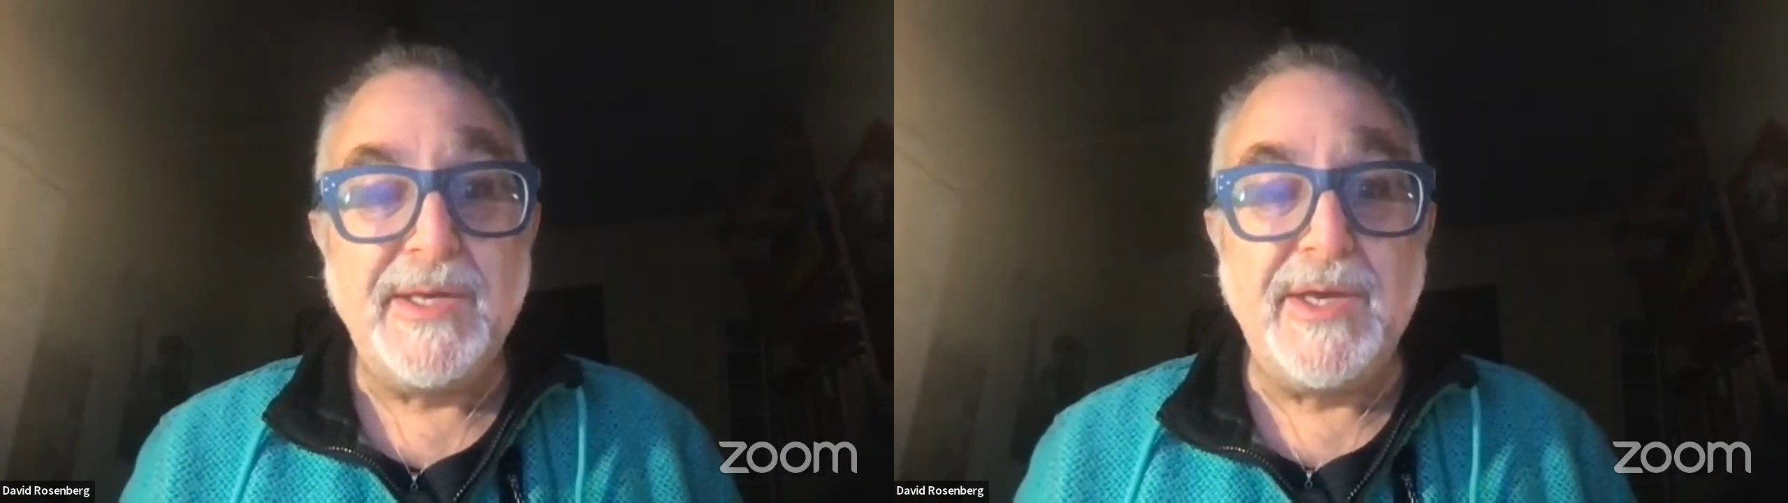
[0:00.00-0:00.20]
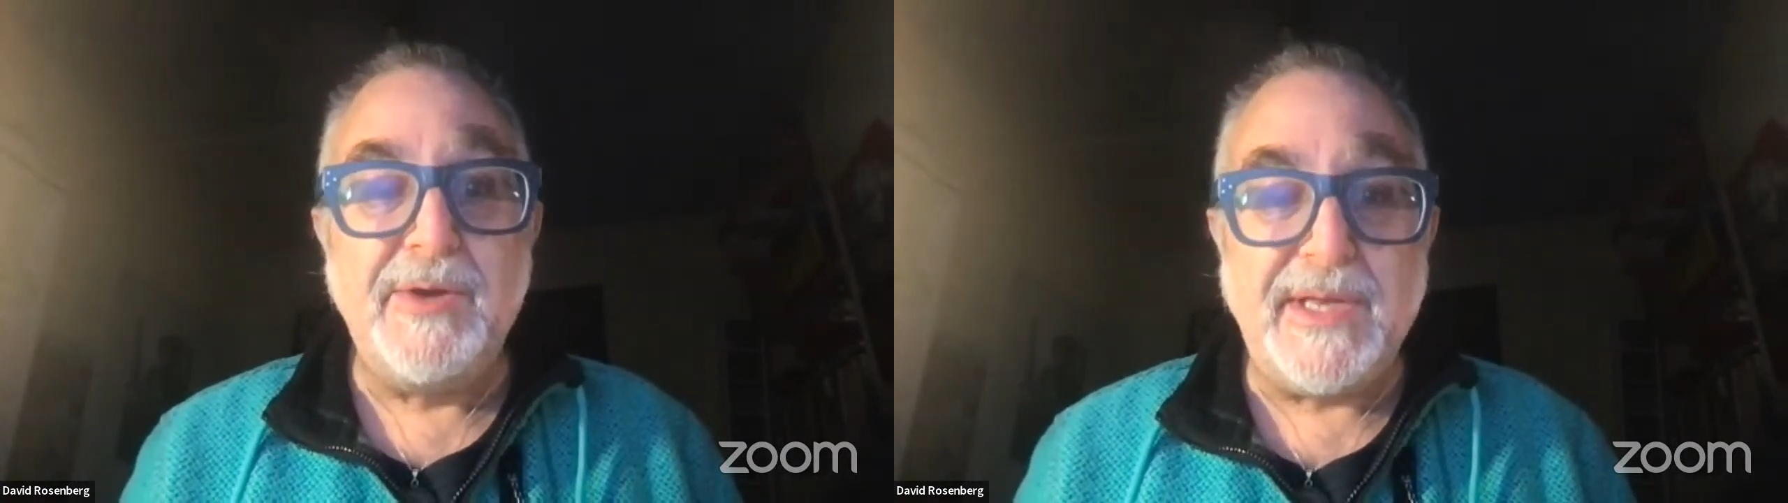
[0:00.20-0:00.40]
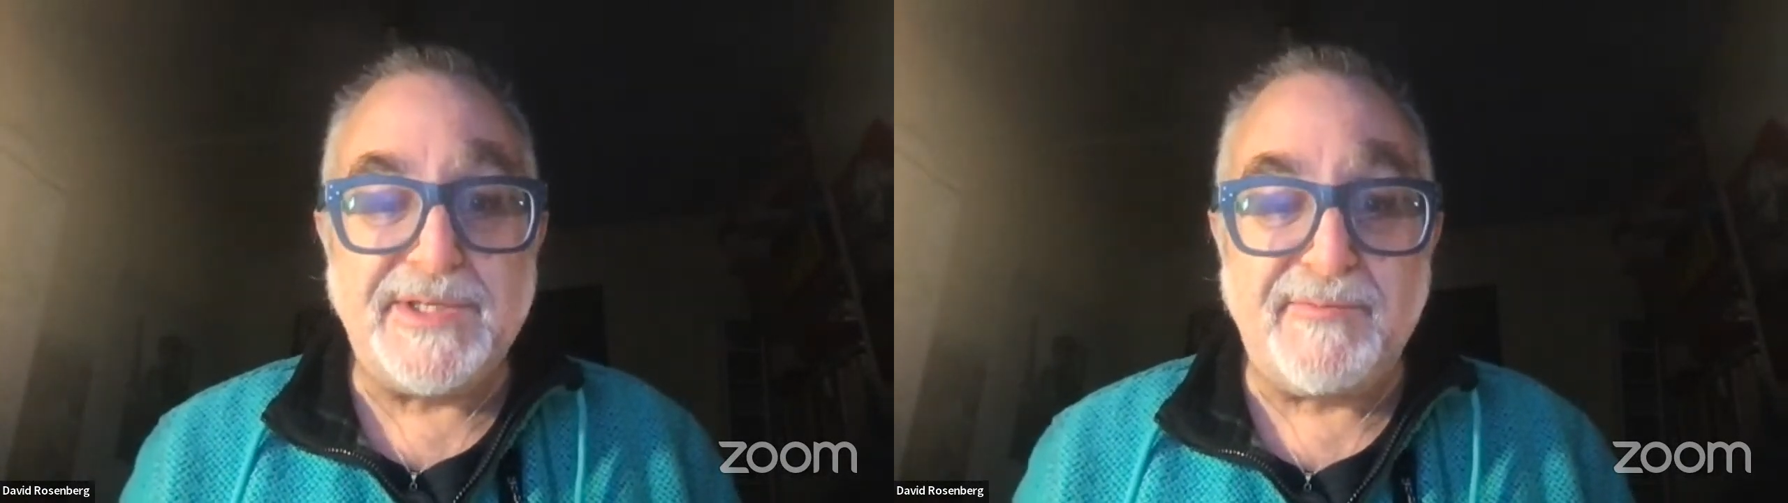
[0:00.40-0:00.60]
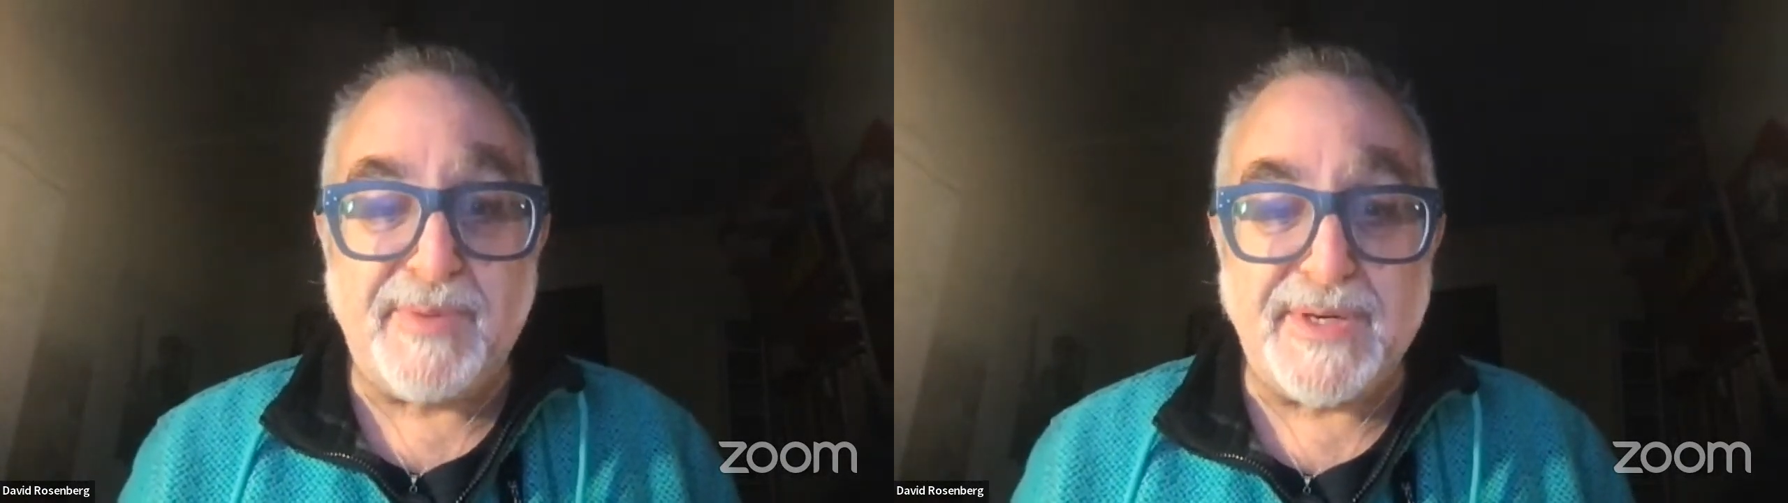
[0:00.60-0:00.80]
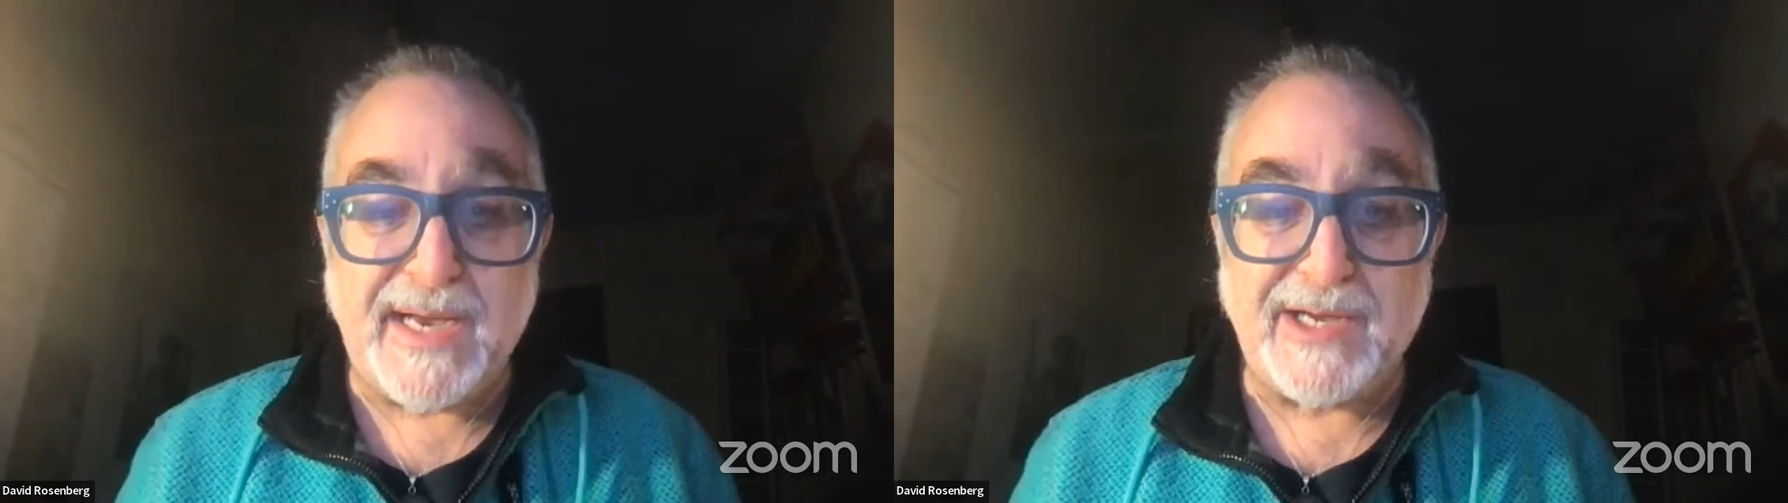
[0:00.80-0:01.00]
units
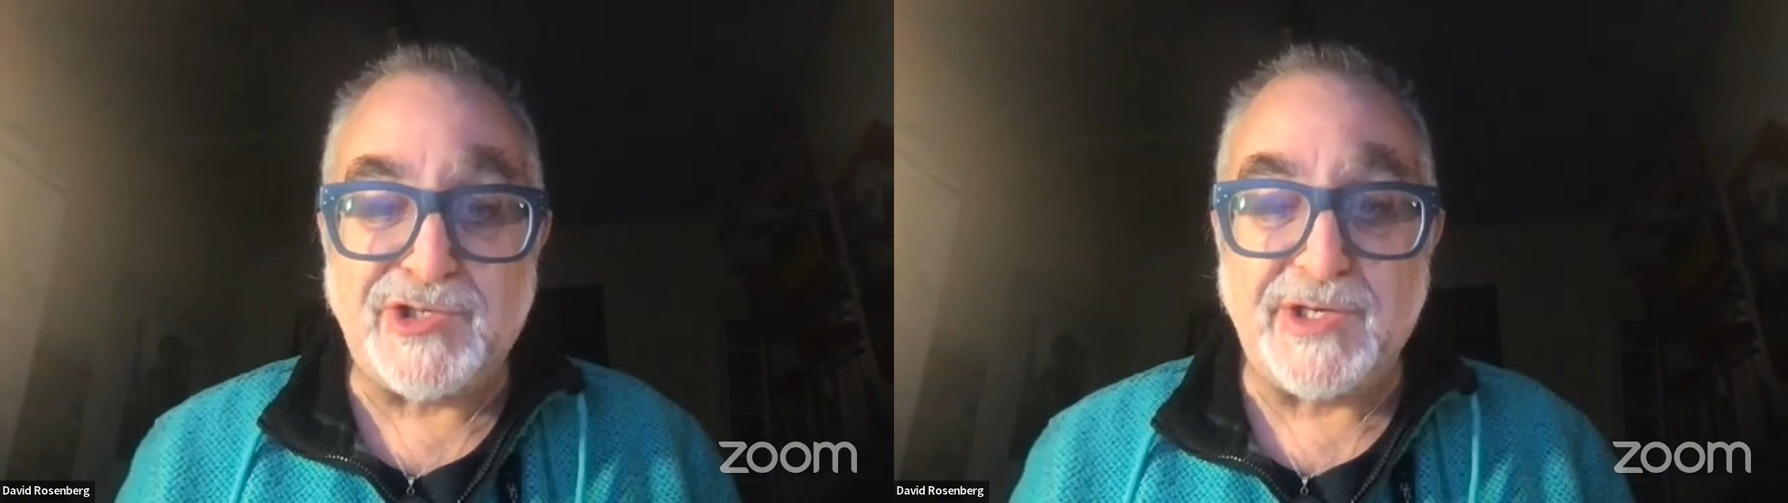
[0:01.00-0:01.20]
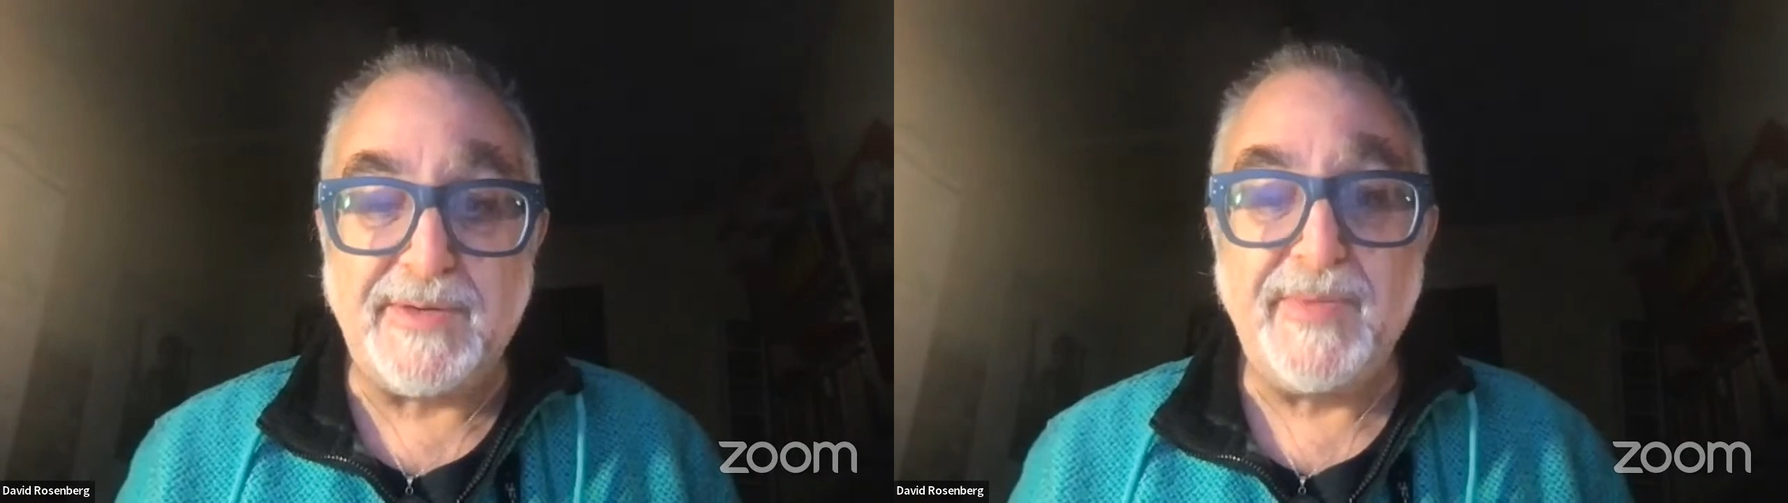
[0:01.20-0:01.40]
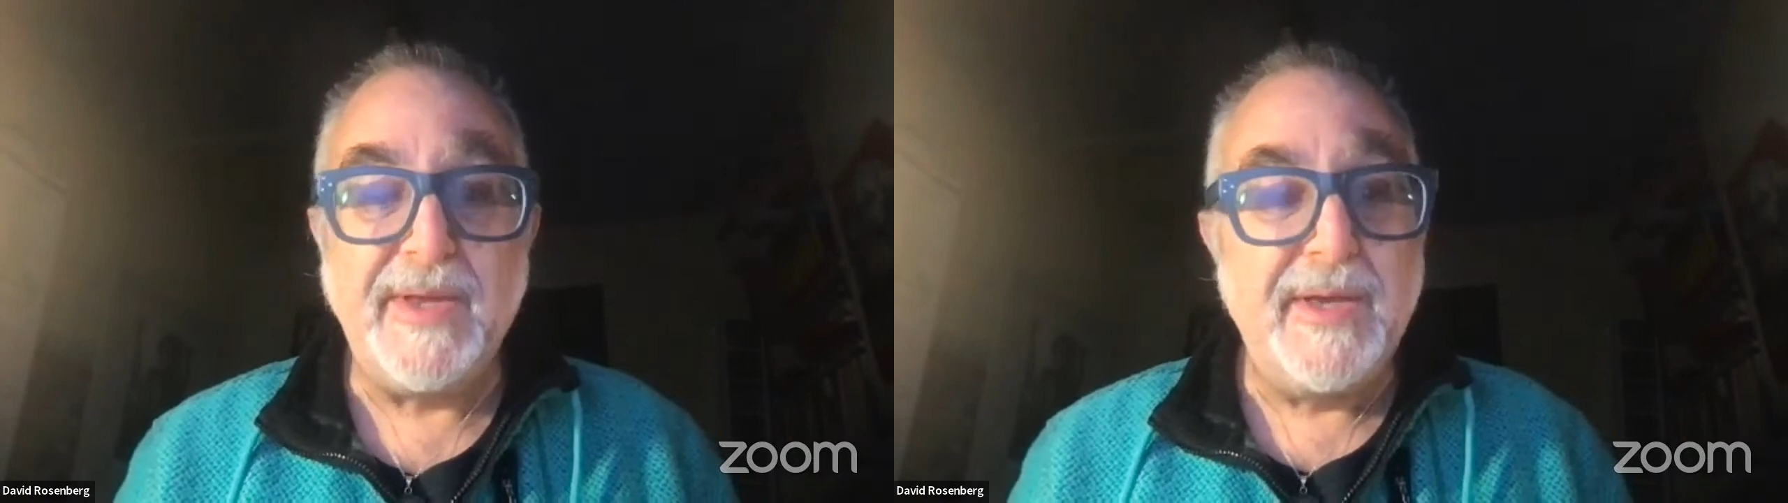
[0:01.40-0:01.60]
of production,